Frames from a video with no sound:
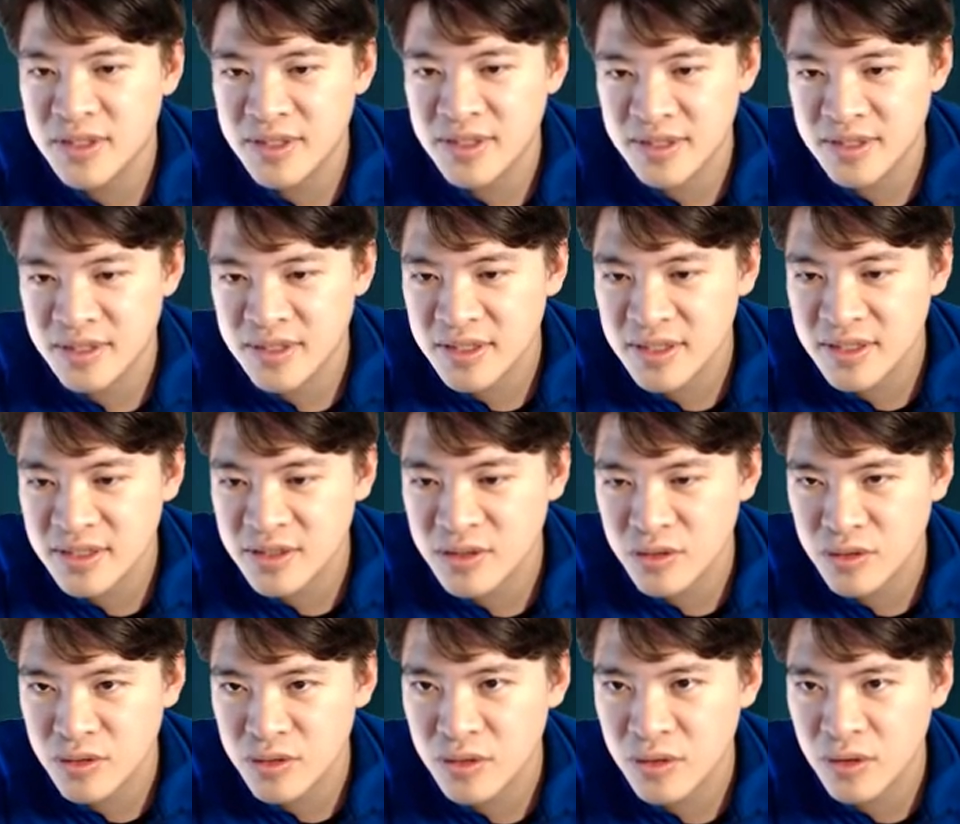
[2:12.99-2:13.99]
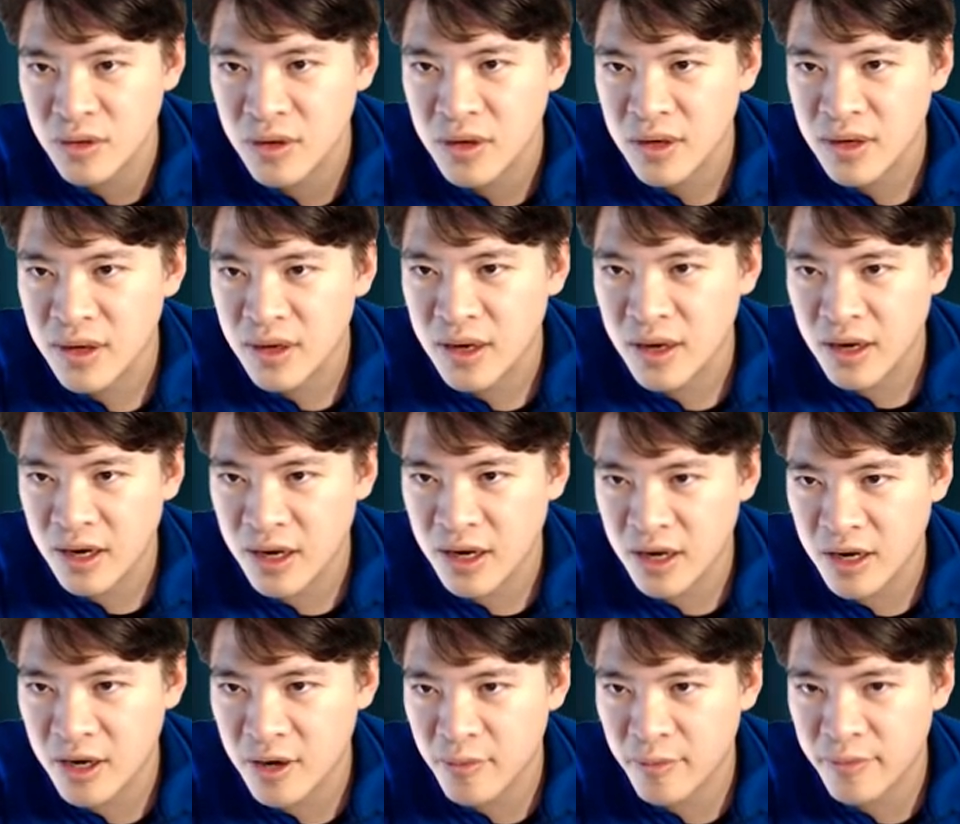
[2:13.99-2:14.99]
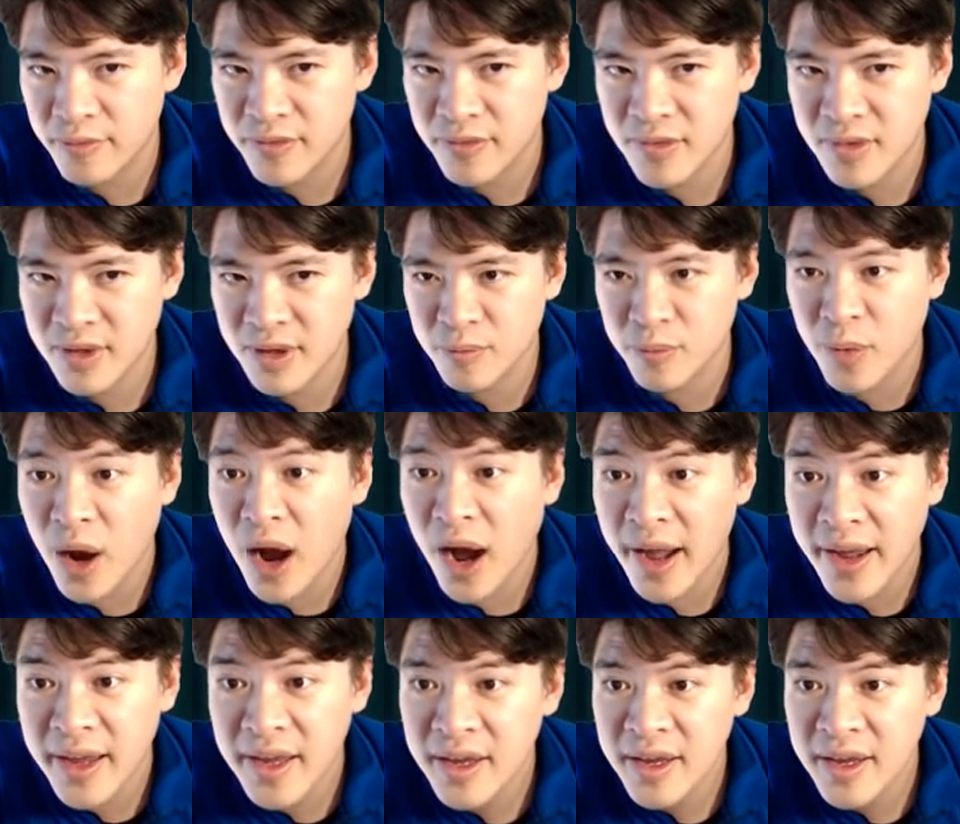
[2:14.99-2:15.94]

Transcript: easy to buy.